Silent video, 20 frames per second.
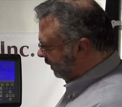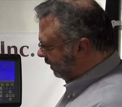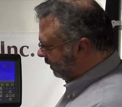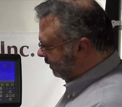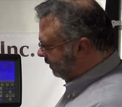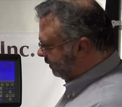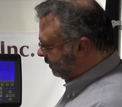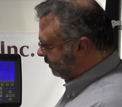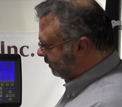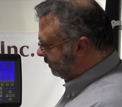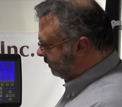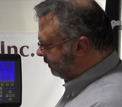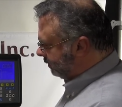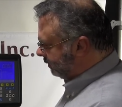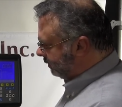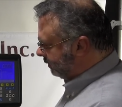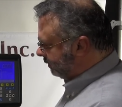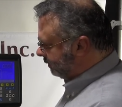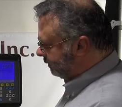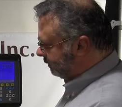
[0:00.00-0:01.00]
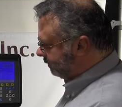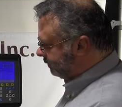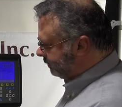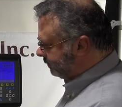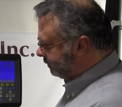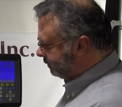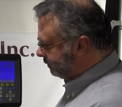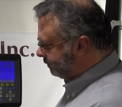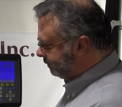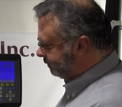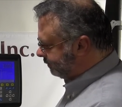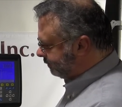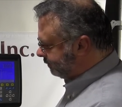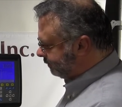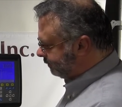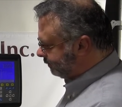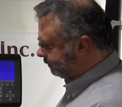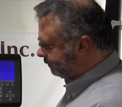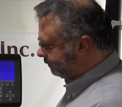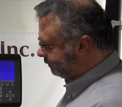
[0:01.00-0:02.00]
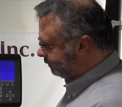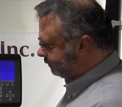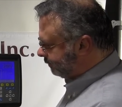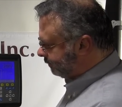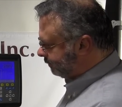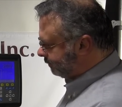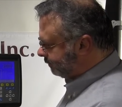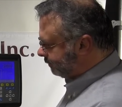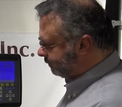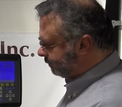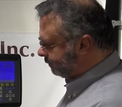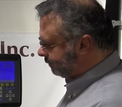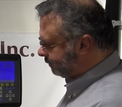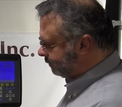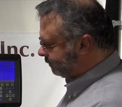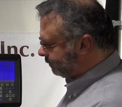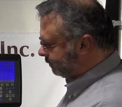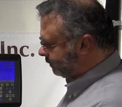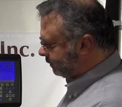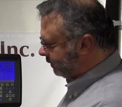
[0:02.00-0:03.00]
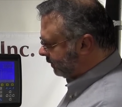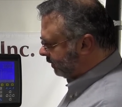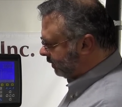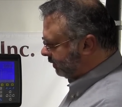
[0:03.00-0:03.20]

(silence)